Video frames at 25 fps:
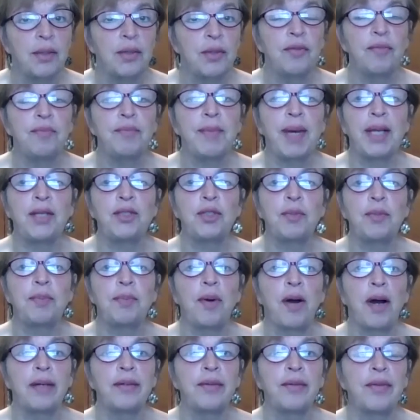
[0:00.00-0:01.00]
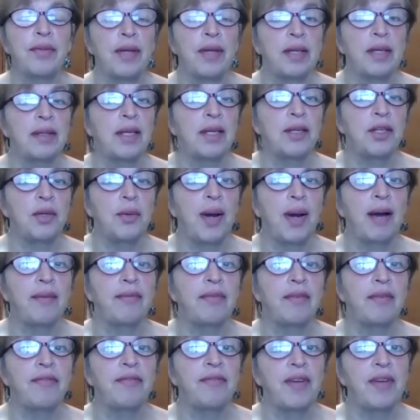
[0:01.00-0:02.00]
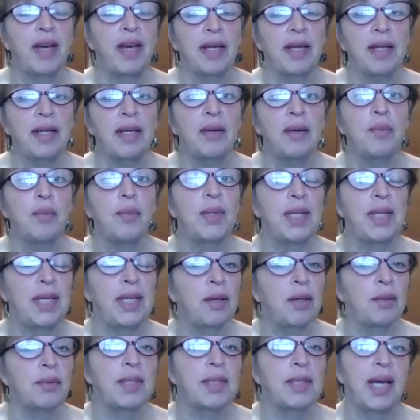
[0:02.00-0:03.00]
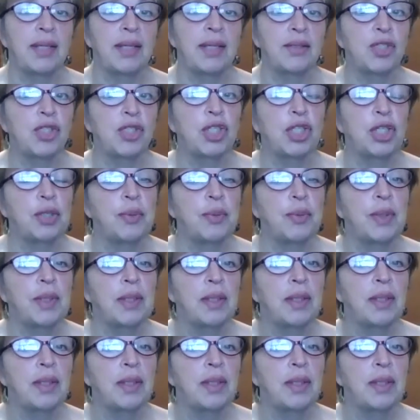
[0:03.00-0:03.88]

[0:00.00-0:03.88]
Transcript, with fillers: You've made your partner think that you have a fit when he only has two.